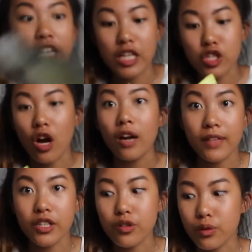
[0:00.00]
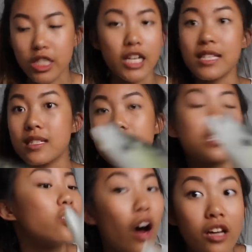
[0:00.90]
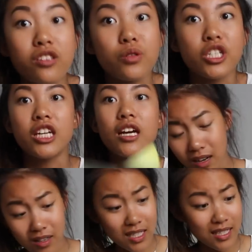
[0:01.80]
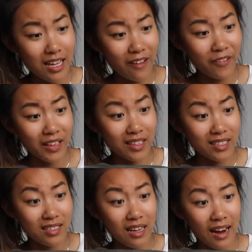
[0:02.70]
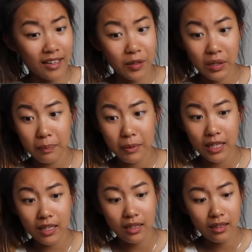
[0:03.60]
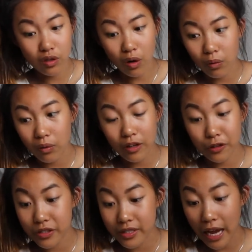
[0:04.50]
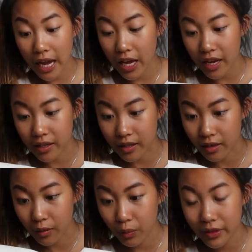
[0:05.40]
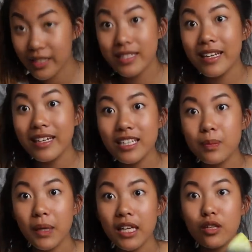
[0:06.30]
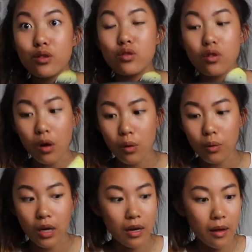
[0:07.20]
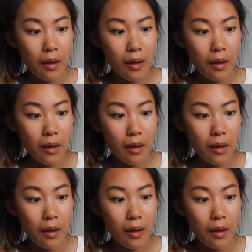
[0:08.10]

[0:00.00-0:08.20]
Like, it's not even a squishy. It's not a squishy. Honestly, I feel like this is kind of creepy. Don't understand what this is, but it's so